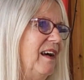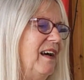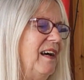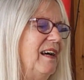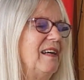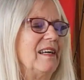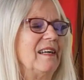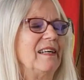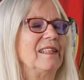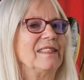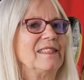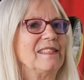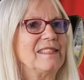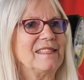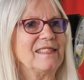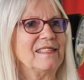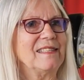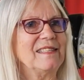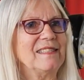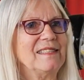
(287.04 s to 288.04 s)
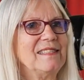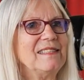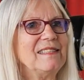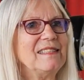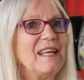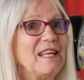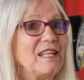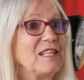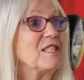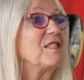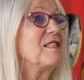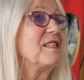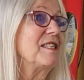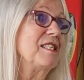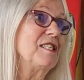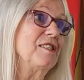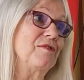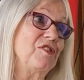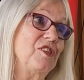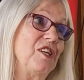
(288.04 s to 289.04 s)
And yes,
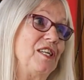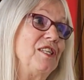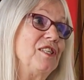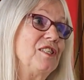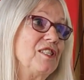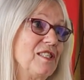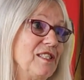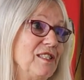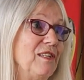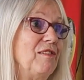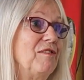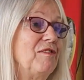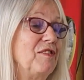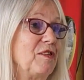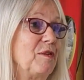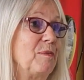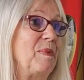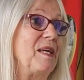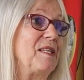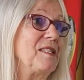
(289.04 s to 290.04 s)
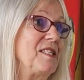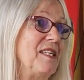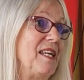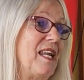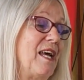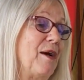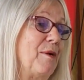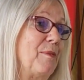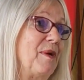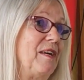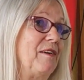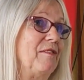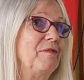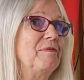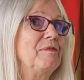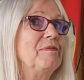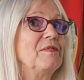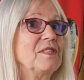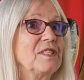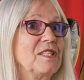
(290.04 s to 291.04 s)
things have changed a lot for the better now. We have
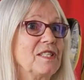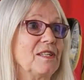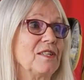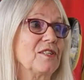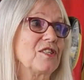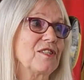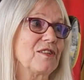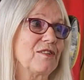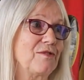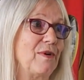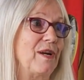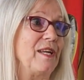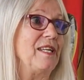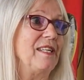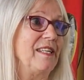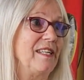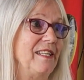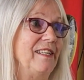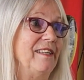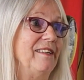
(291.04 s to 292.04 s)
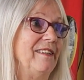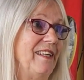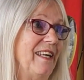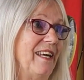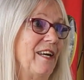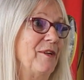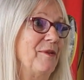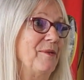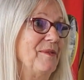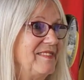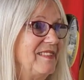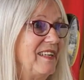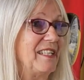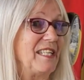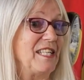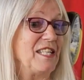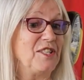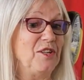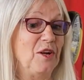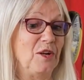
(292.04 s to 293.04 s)
such great gear now, and
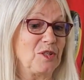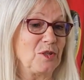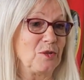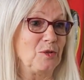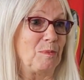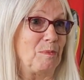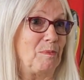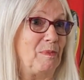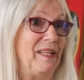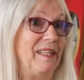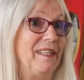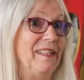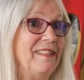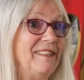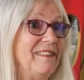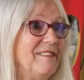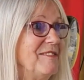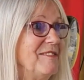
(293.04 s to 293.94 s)
it's not all pink.